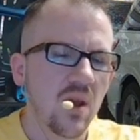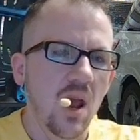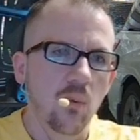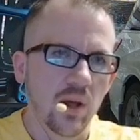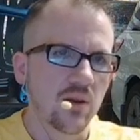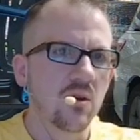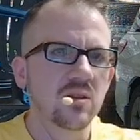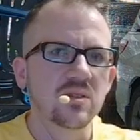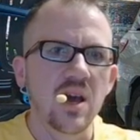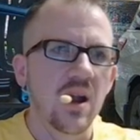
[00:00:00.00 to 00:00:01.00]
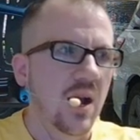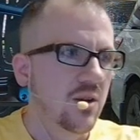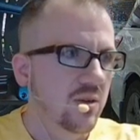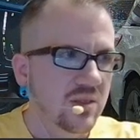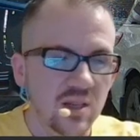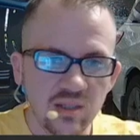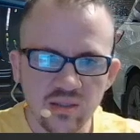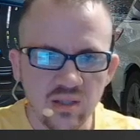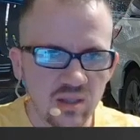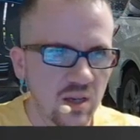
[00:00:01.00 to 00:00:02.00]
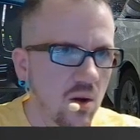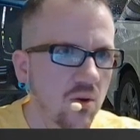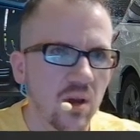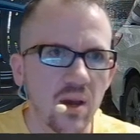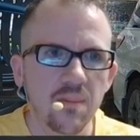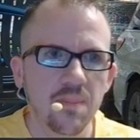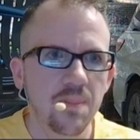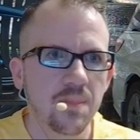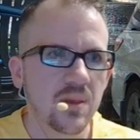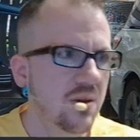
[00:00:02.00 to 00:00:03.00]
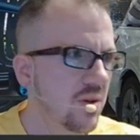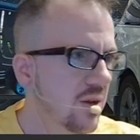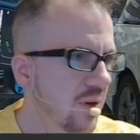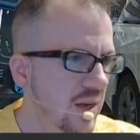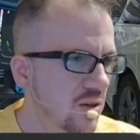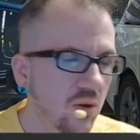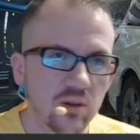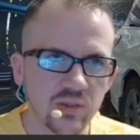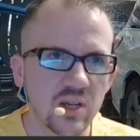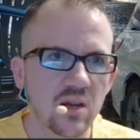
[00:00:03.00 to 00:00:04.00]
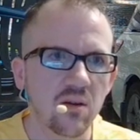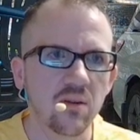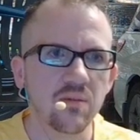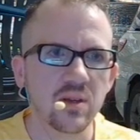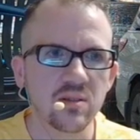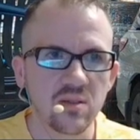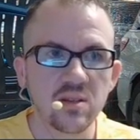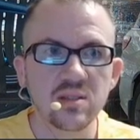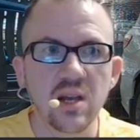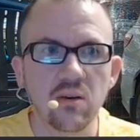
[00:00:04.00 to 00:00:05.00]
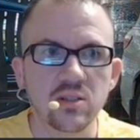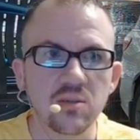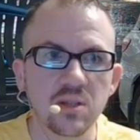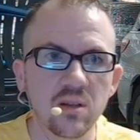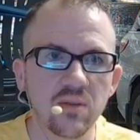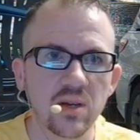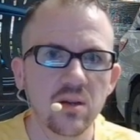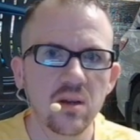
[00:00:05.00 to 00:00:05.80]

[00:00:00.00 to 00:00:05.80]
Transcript: And when I noticed that, I noticed instantly, okay, even if I don't understand all of this, this is how I should be living.